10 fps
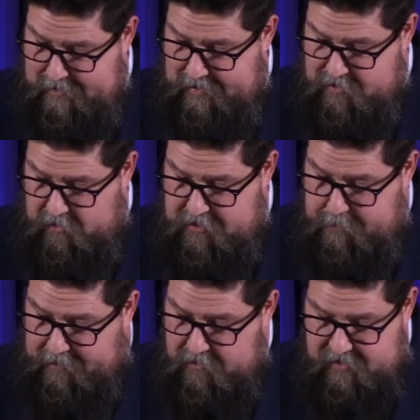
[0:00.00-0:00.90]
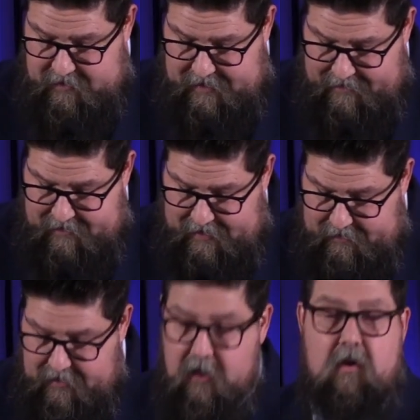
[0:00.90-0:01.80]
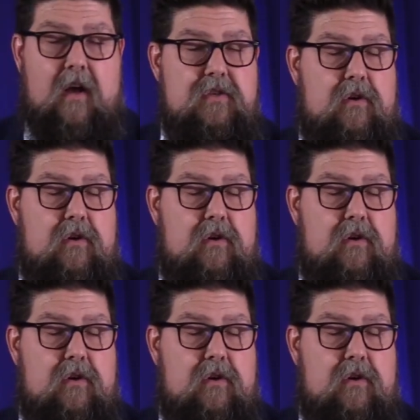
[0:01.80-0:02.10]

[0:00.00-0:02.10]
And so the spirits of the dead then can cross